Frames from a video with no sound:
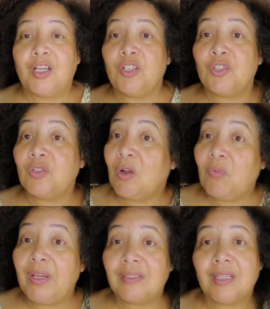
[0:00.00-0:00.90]
Because, you know,
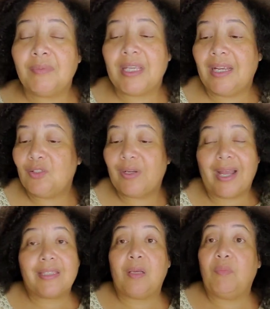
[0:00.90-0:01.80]
we sometimes you
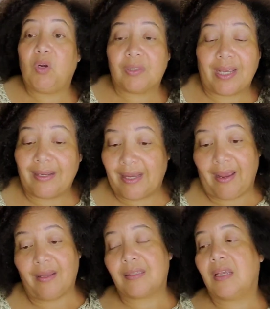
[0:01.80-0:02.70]
got to
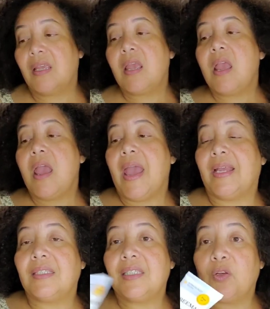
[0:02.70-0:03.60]
multitask.
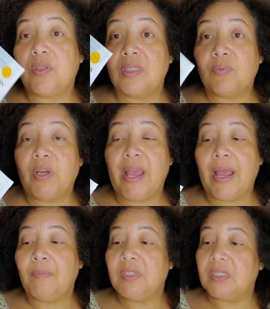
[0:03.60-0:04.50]
And so this, what
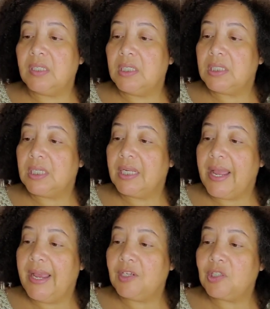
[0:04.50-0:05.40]
happens is
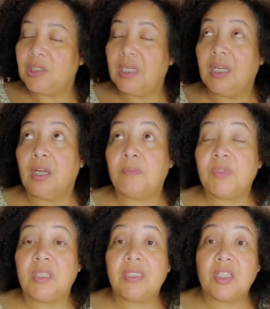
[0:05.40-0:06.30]
it actually
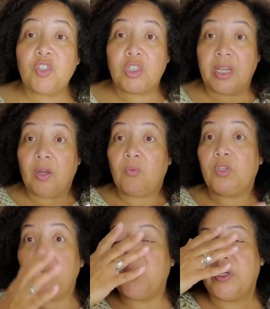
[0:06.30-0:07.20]
comes, it's a gel
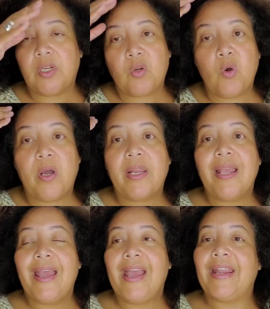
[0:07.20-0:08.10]
when you put it on.
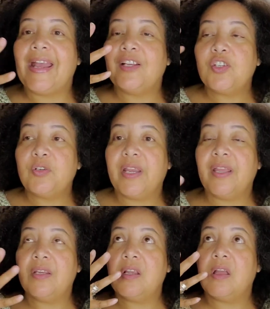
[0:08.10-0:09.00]
And as you're
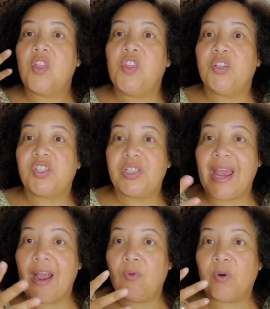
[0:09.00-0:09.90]
in the
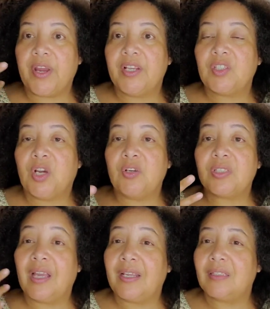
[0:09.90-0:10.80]
shower, it
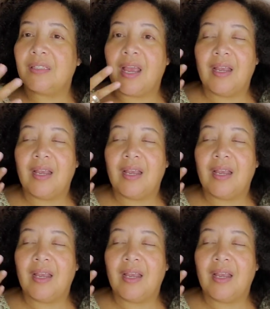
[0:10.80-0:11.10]
turns like